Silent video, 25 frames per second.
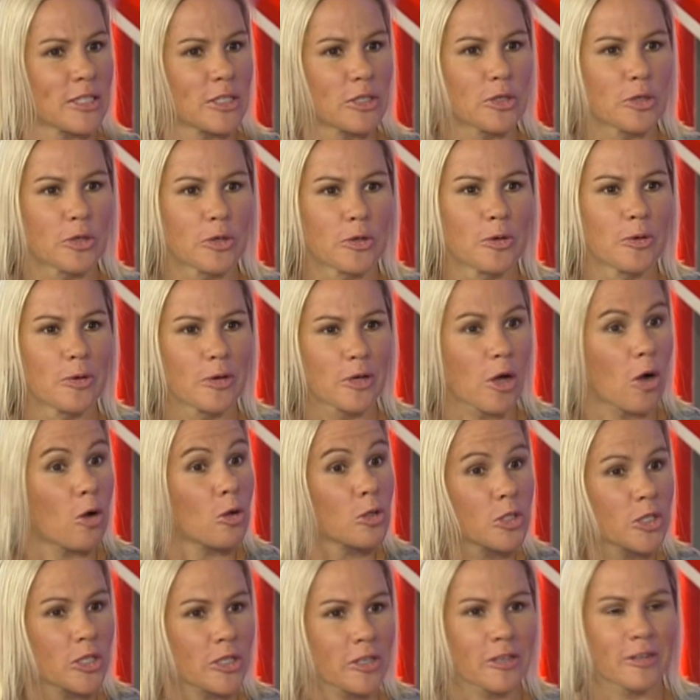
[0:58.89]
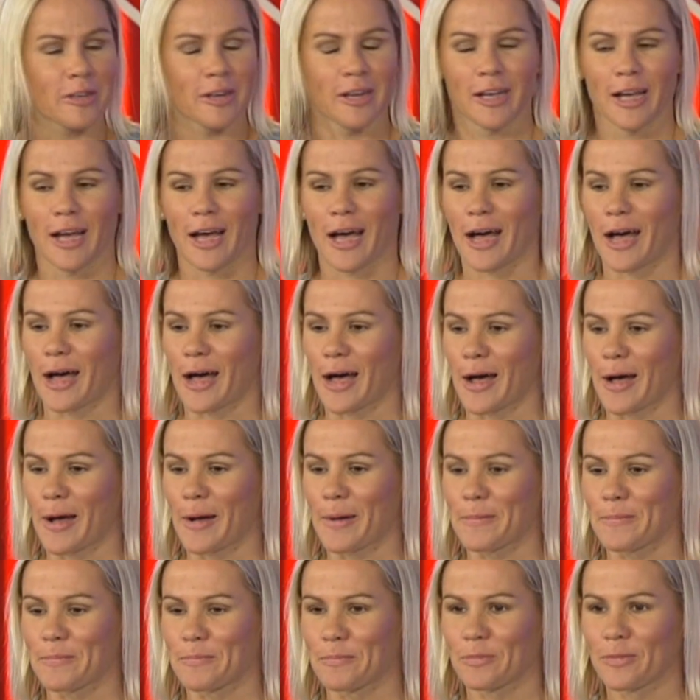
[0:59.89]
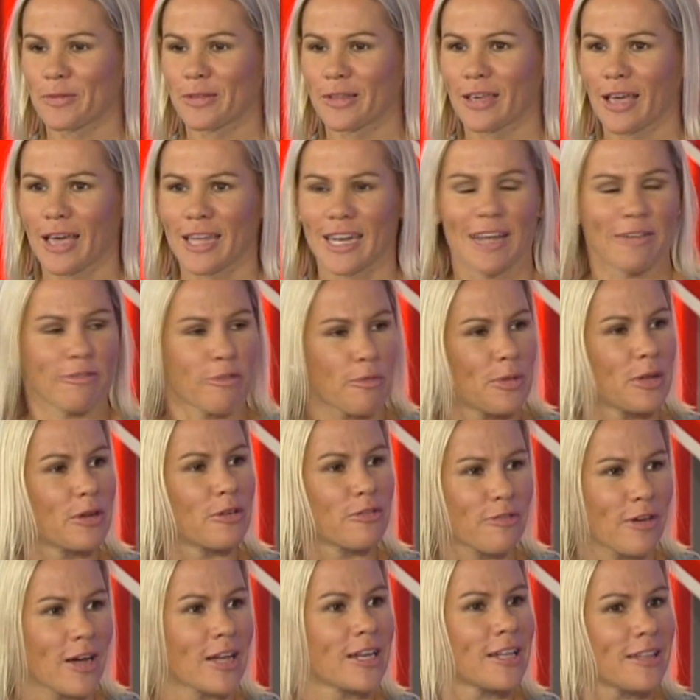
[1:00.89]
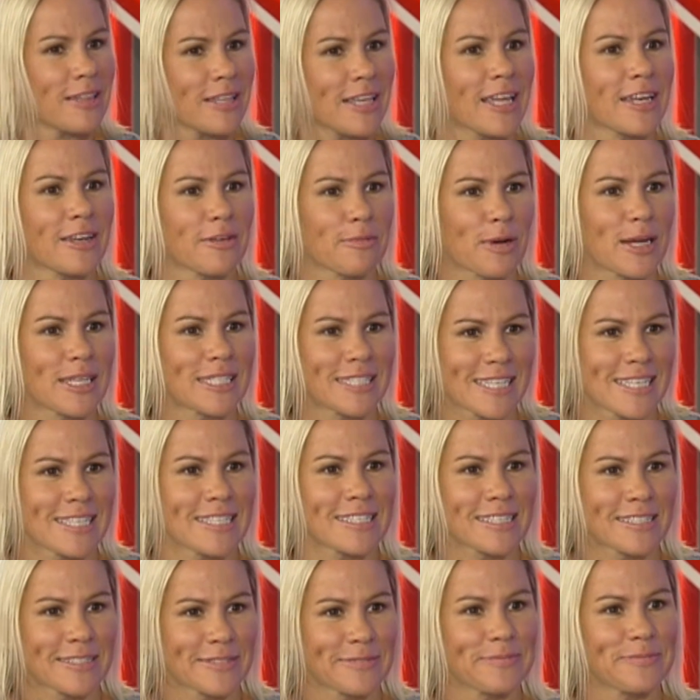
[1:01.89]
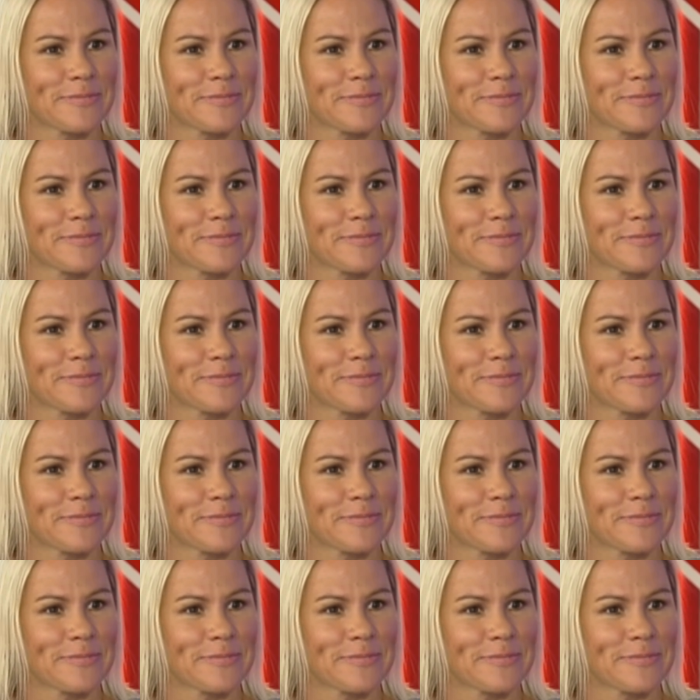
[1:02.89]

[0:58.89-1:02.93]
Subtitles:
a new culture and have a bit of fun at the end of my season.